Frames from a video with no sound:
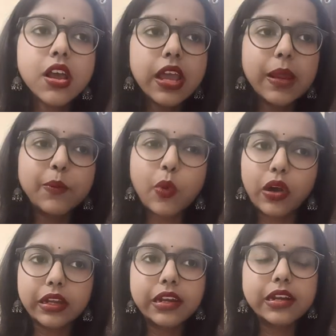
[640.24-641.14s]

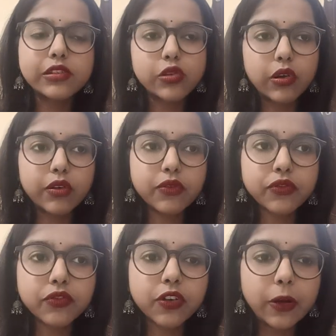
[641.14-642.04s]
important and sort
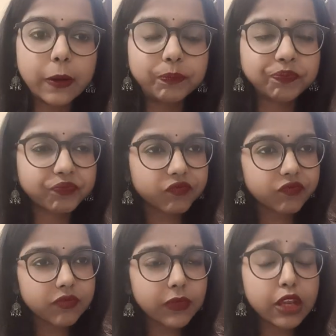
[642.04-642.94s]
of
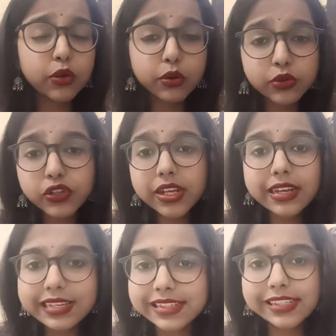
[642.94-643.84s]
crucial
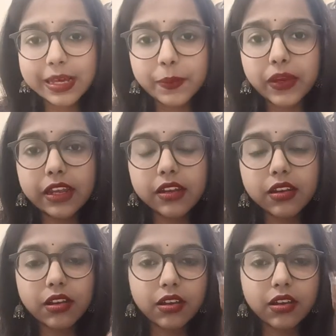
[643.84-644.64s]
step in